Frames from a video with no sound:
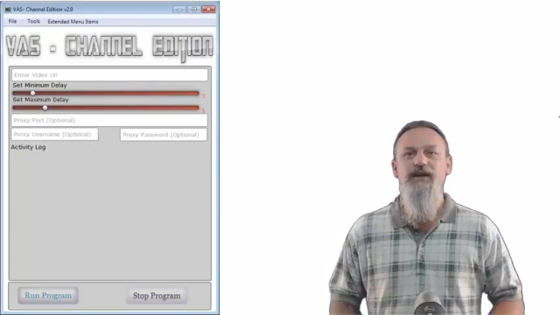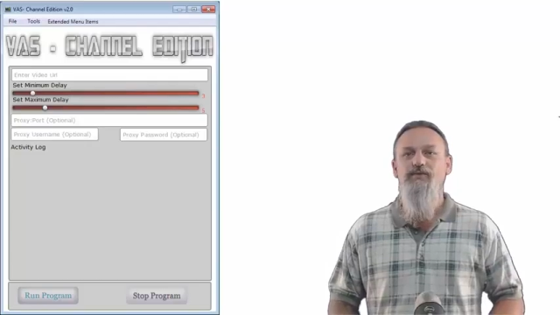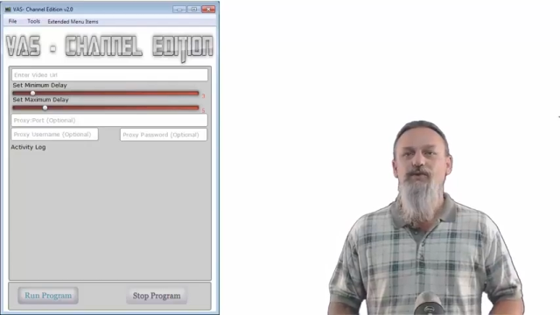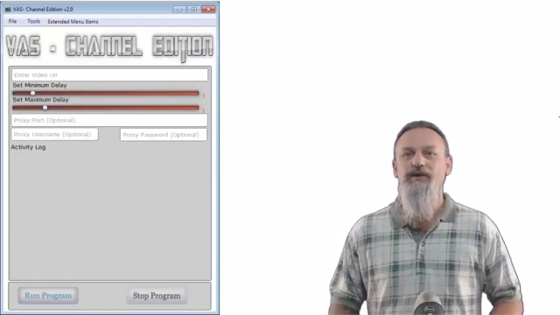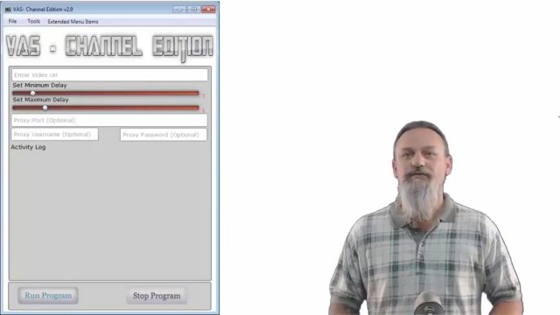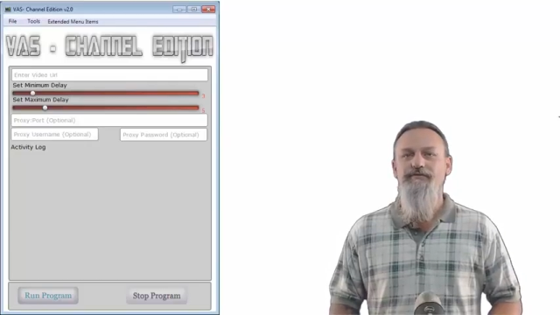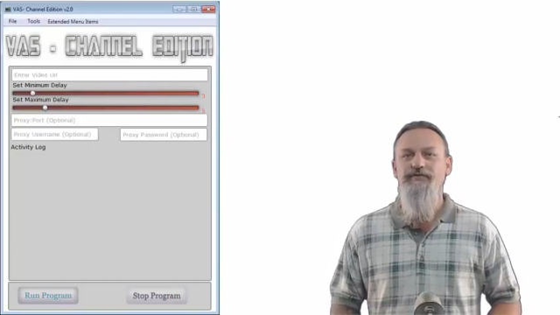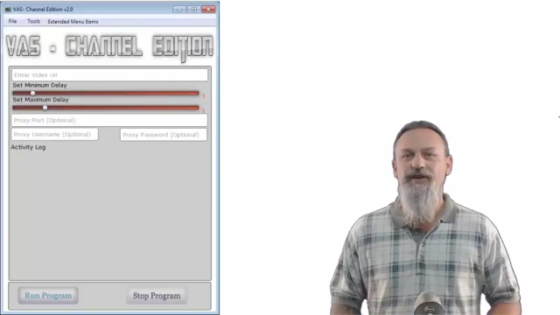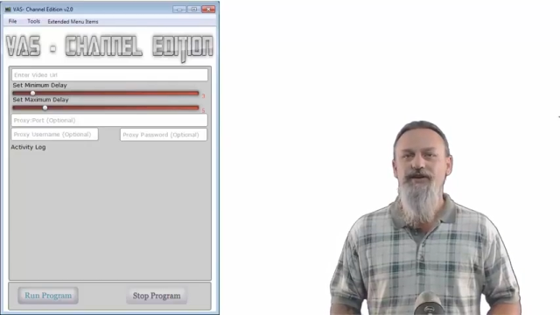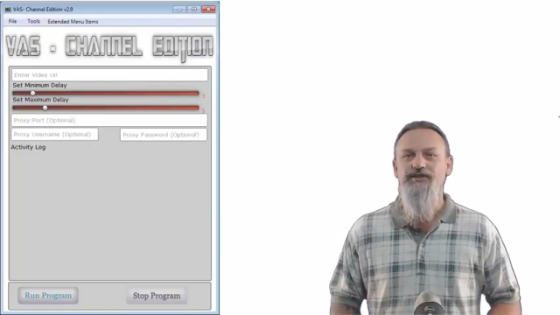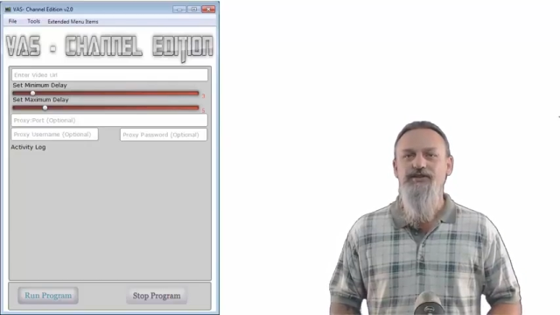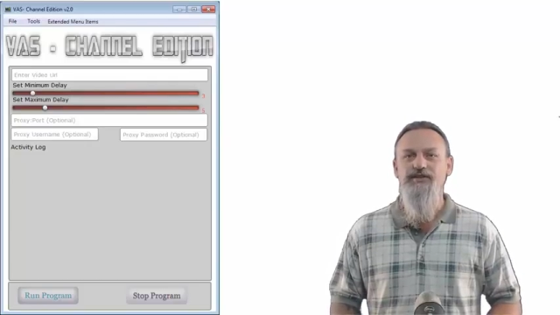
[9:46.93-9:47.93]
When it
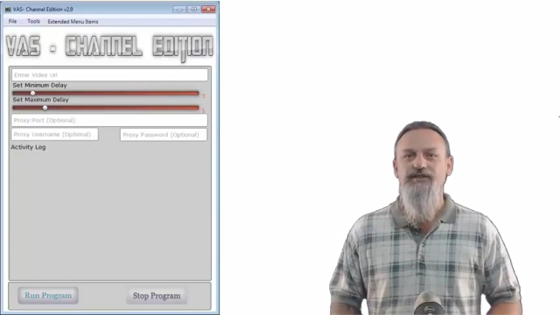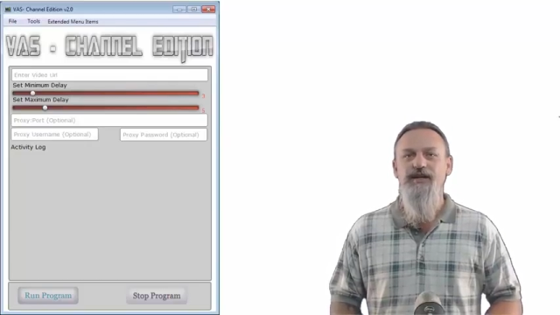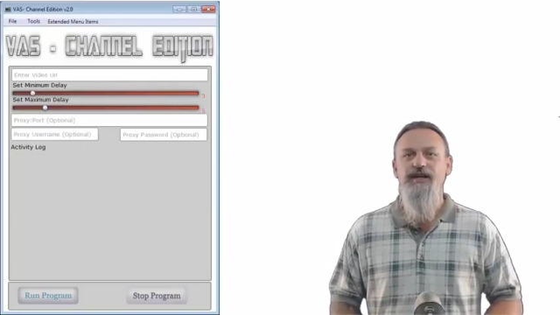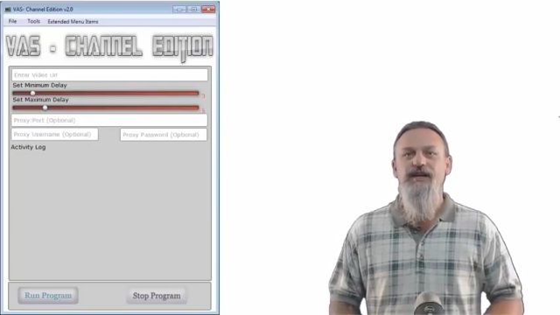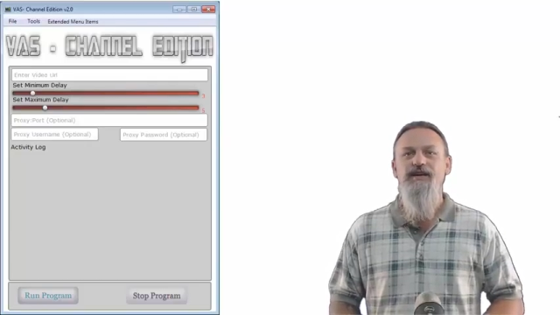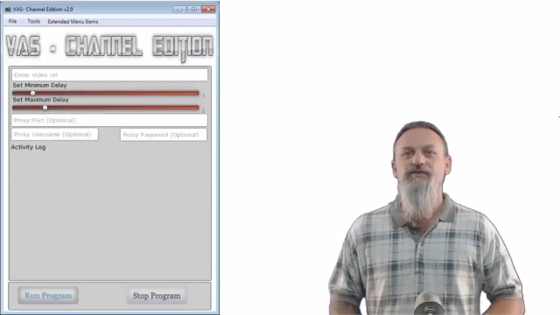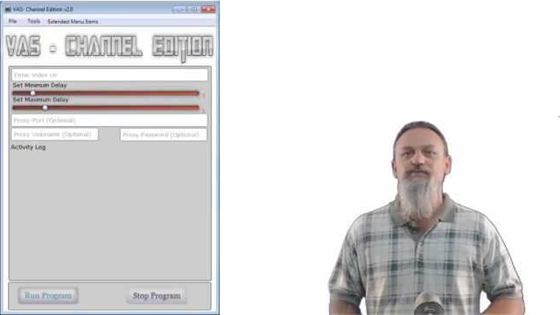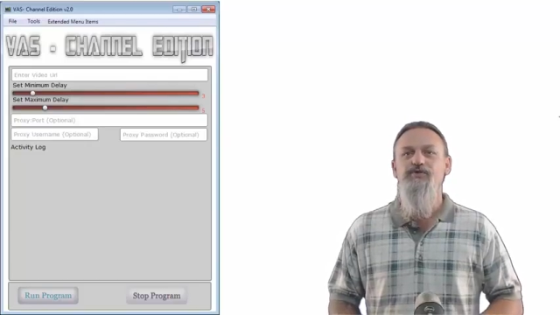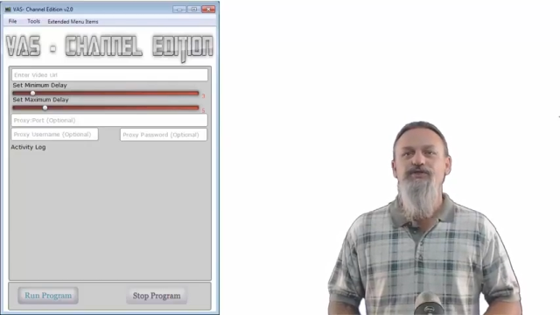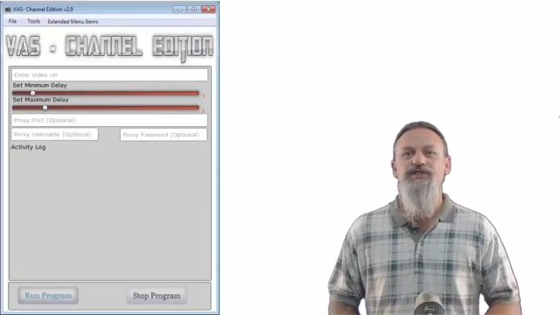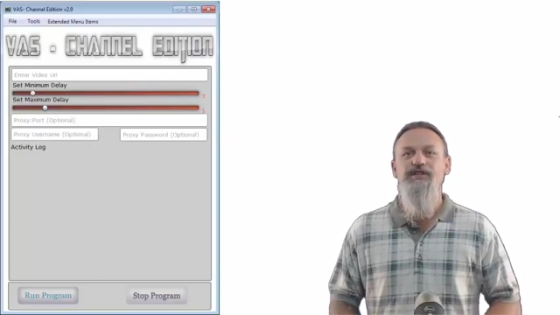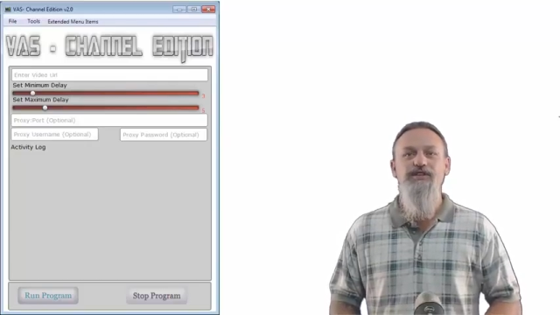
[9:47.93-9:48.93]
finishes, it'll
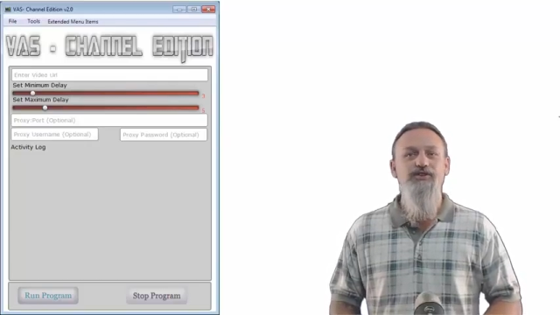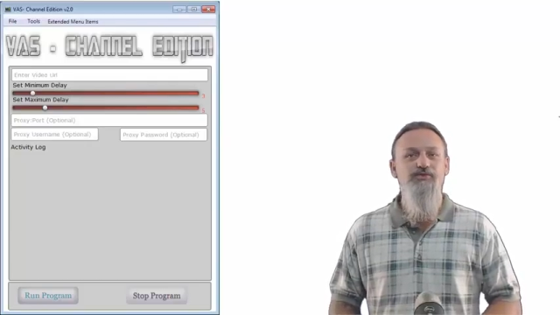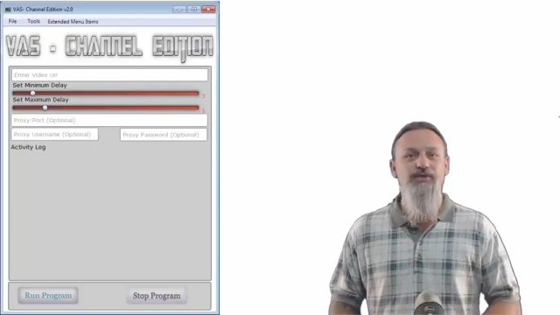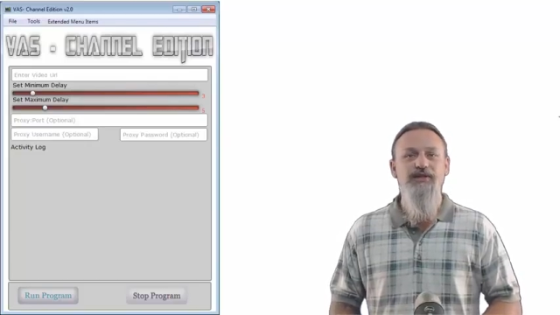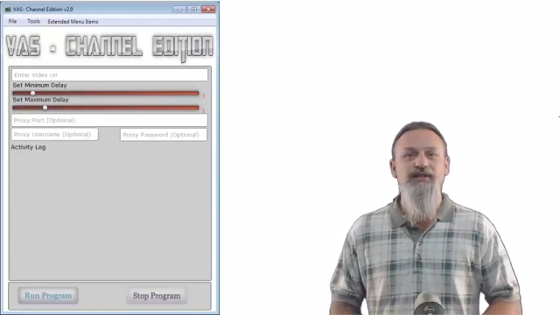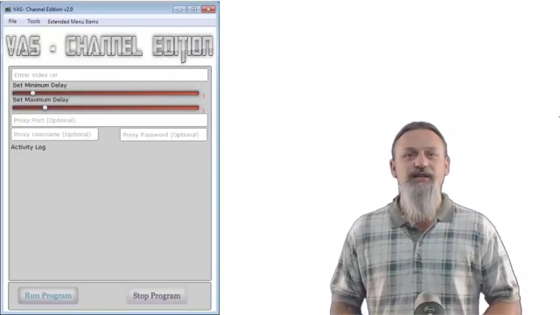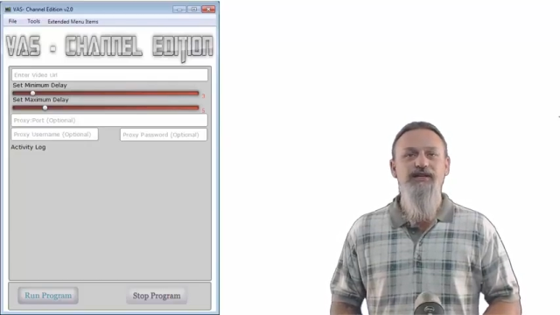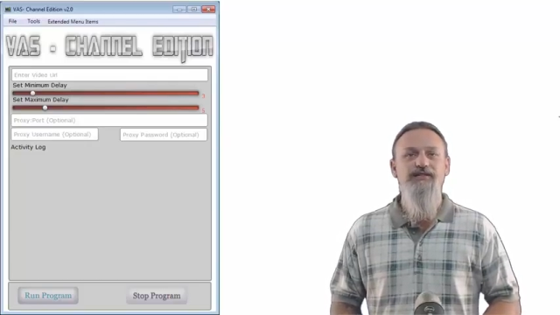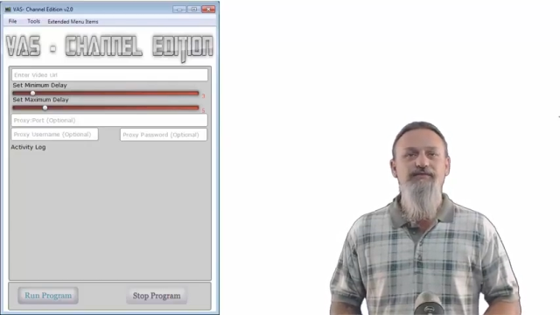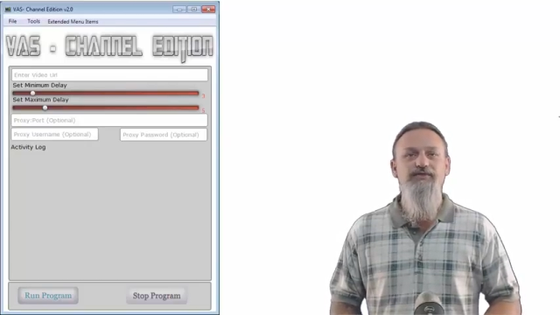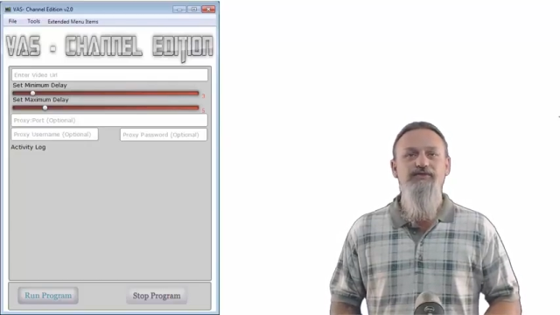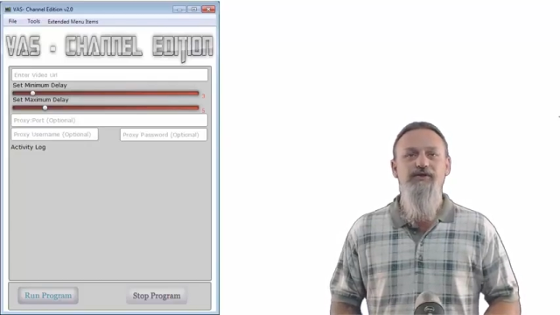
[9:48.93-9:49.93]
present you with a list
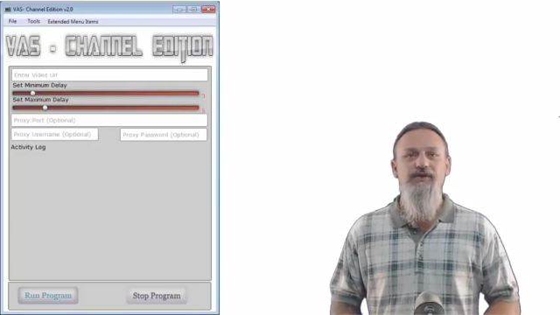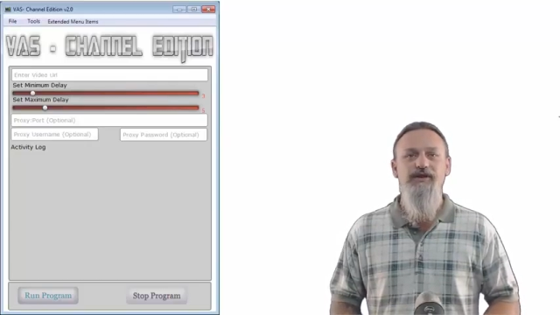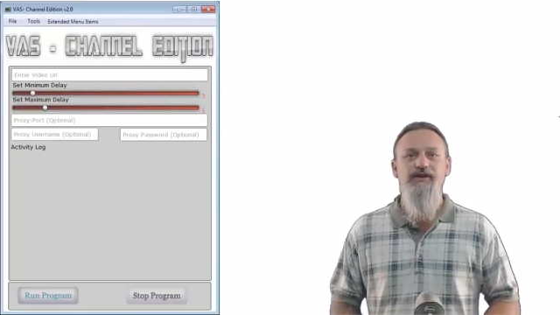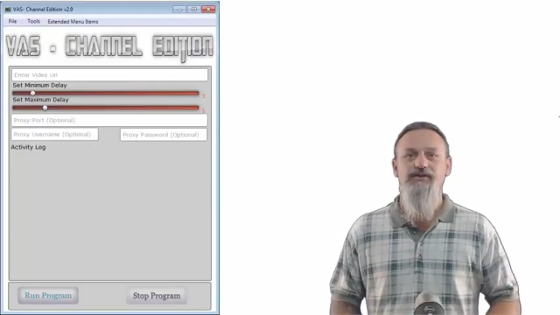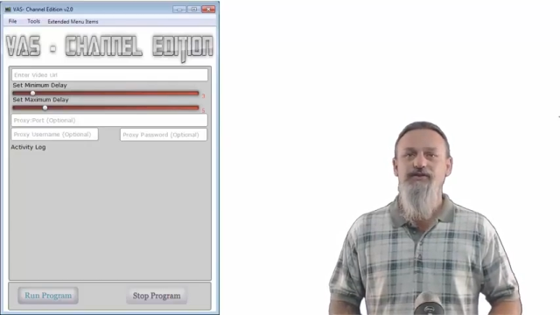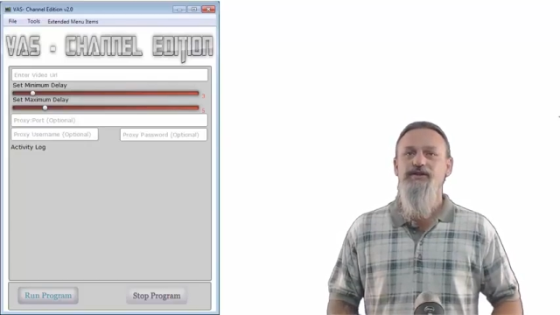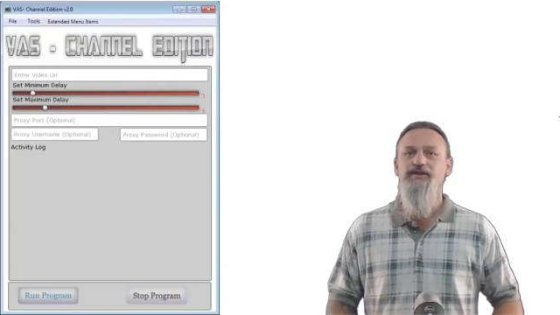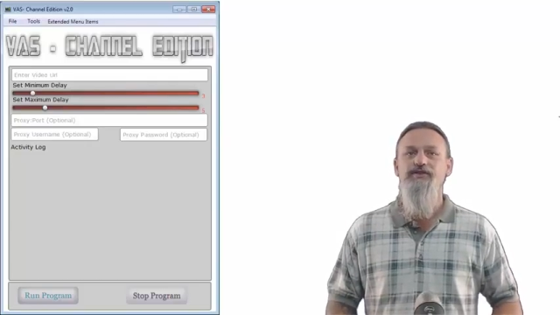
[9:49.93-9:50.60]
of URLs